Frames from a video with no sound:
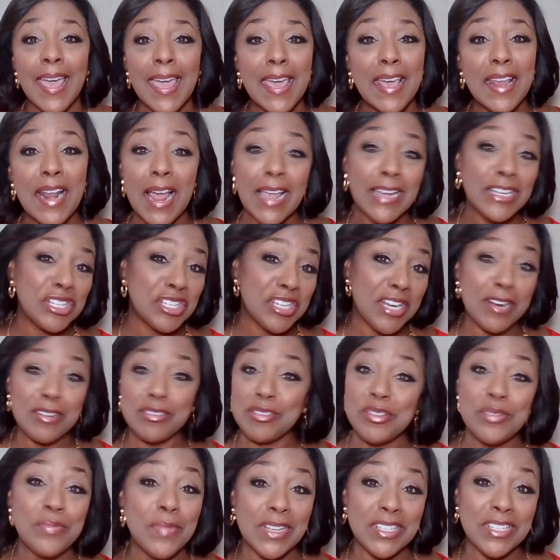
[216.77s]
And I share
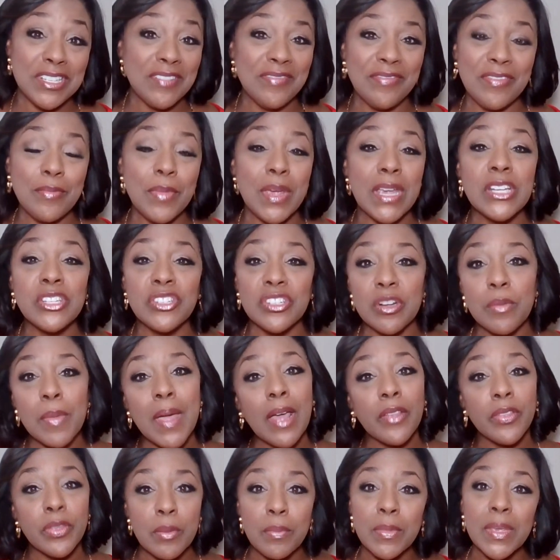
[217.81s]
mm-hmm. too much mm-hmm. information
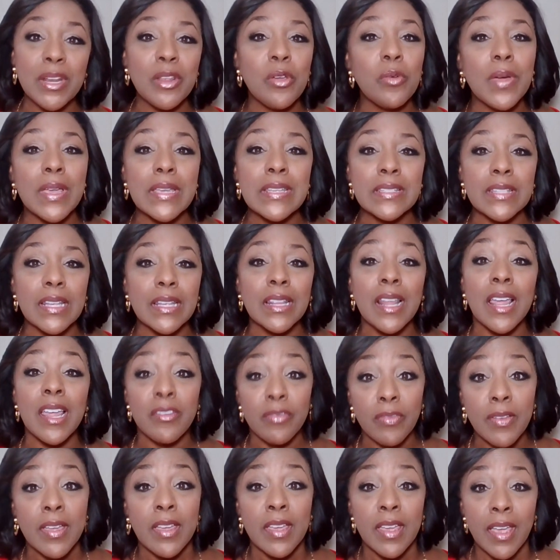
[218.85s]
about the many ways that
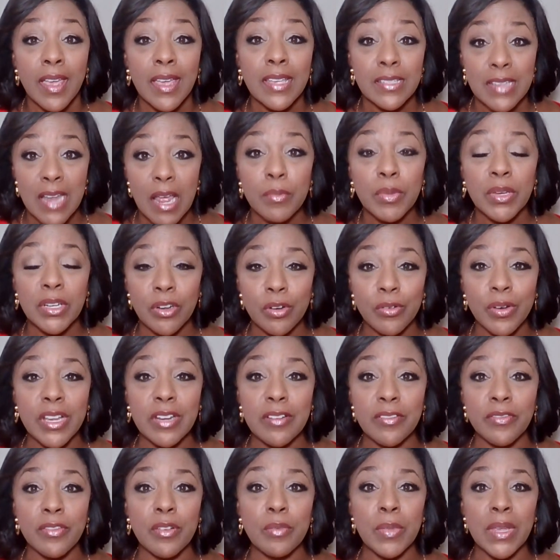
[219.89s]
life has not been
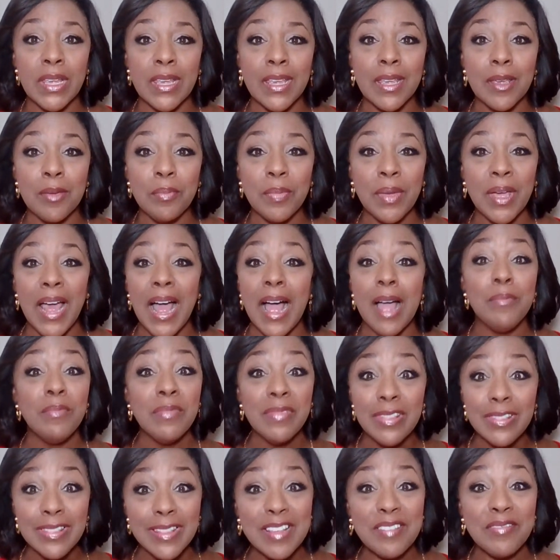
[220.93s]
great for me, mm. but
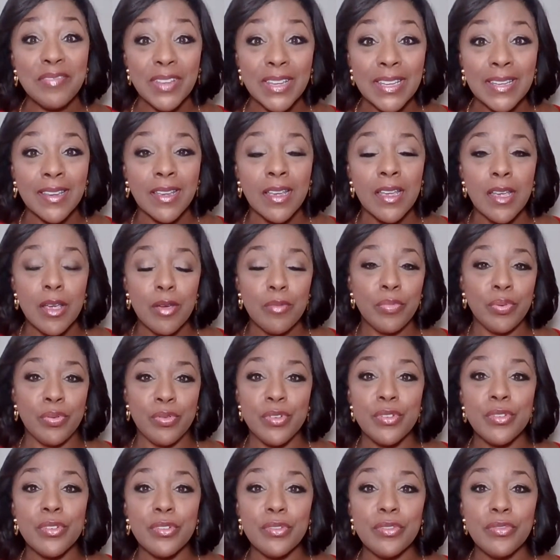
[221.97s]
I'm living
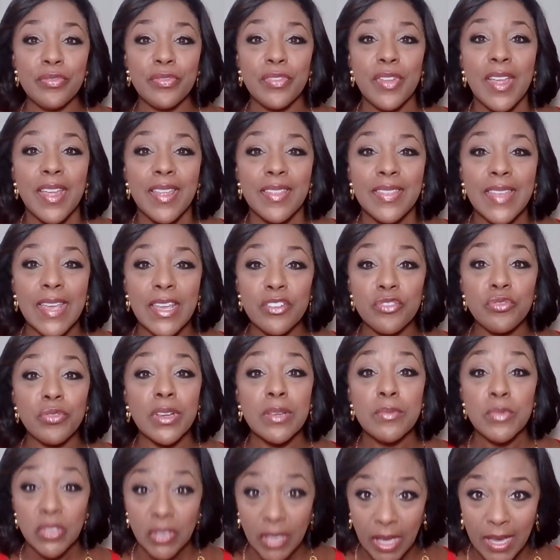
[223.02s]
proof that
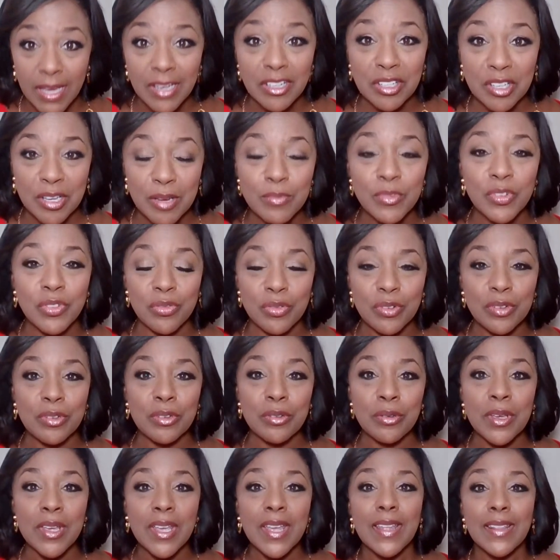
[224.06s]
dreams can come
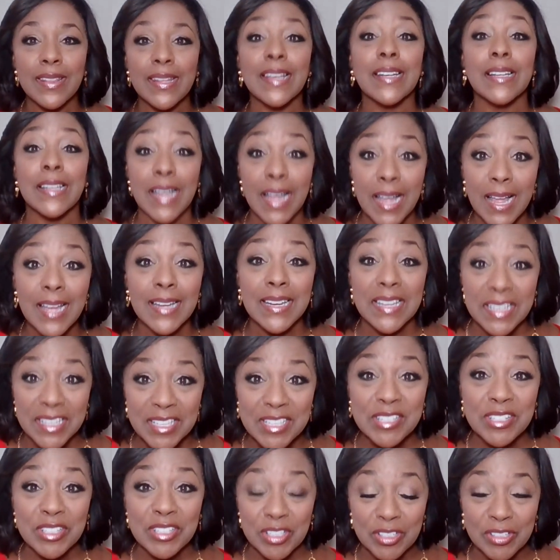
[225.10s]
true, that God
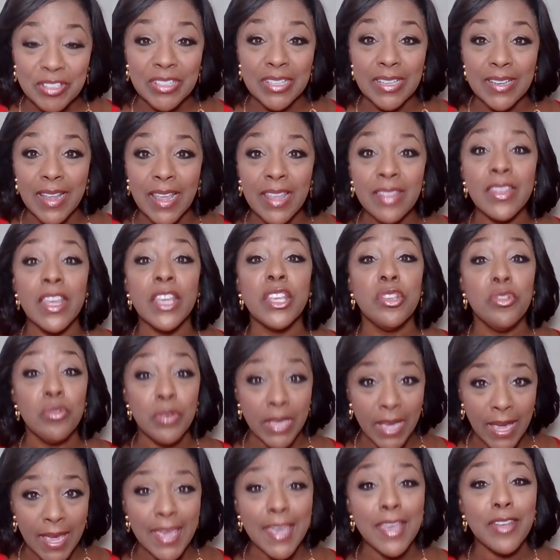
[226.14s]
is good, and that you
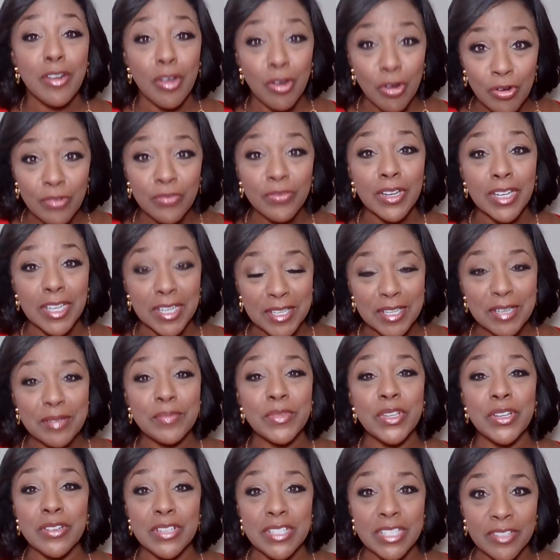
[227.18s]
can
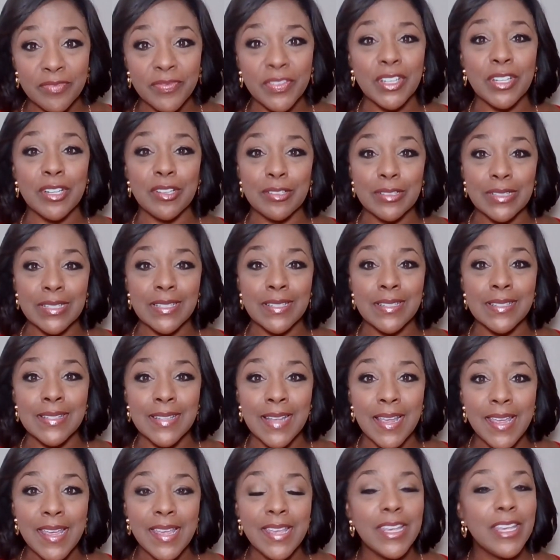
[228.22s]
overcome your
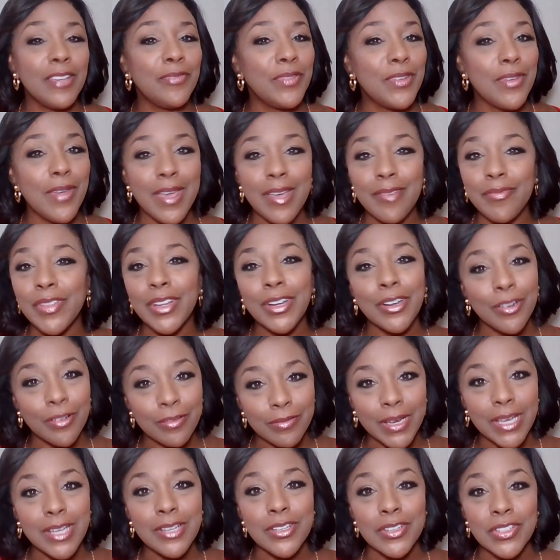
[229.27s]
difficulties if you have the
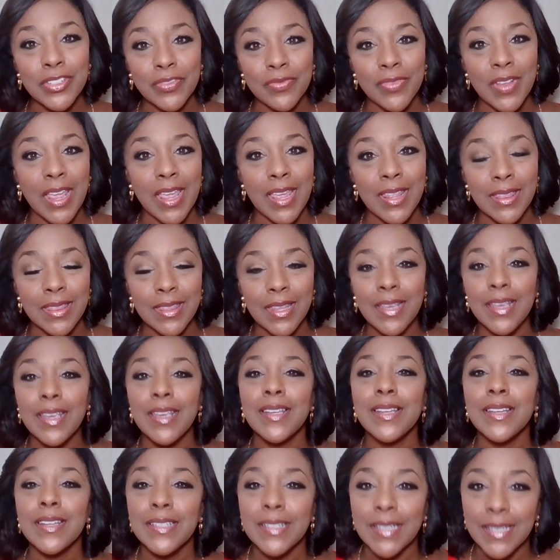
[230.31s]
courageous faith
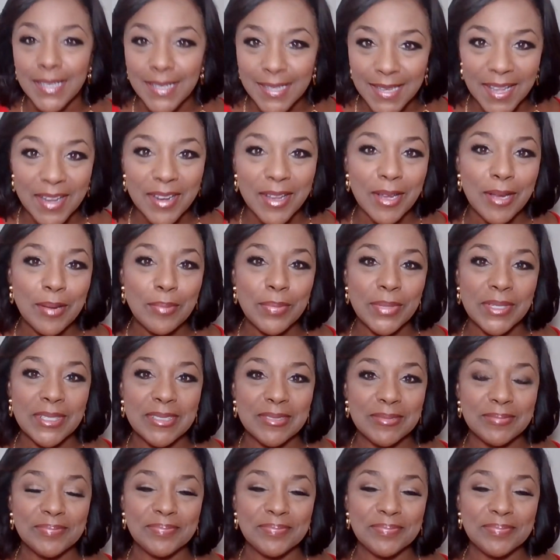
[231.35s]
to get up.